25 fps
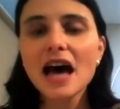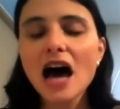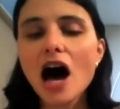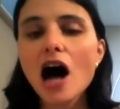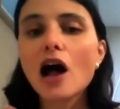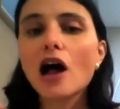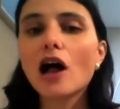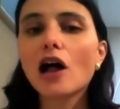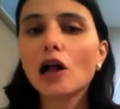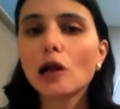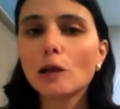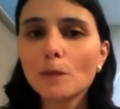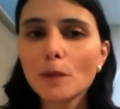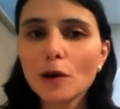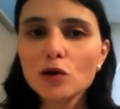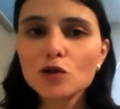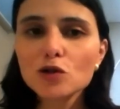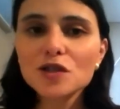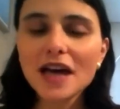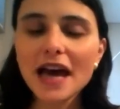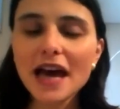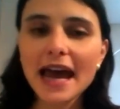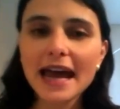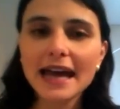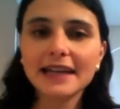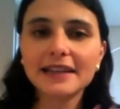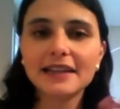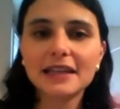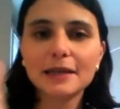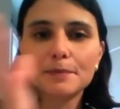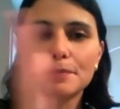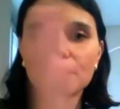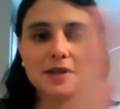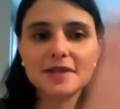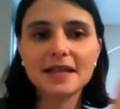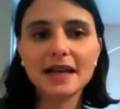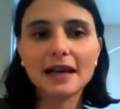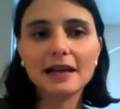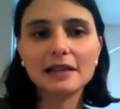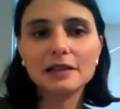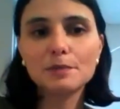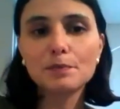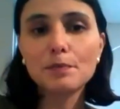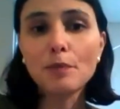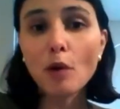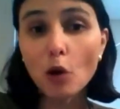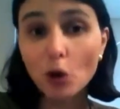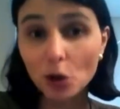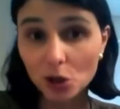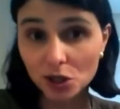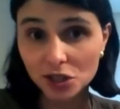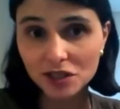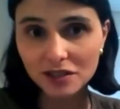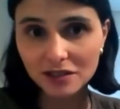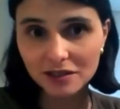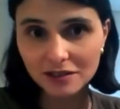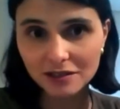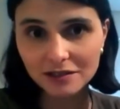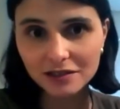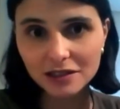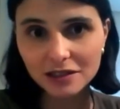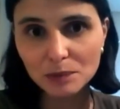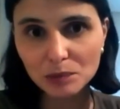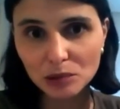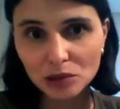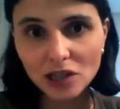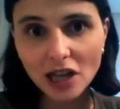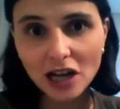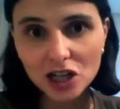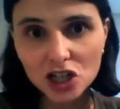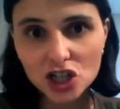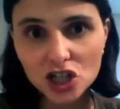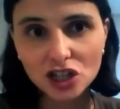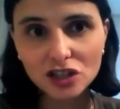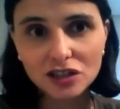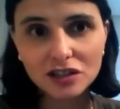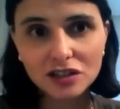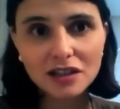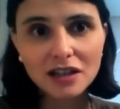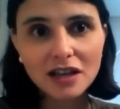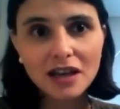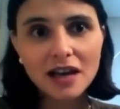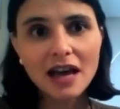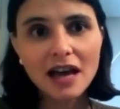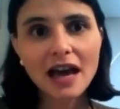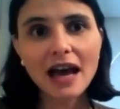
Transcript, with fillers: almost 80% port, the production,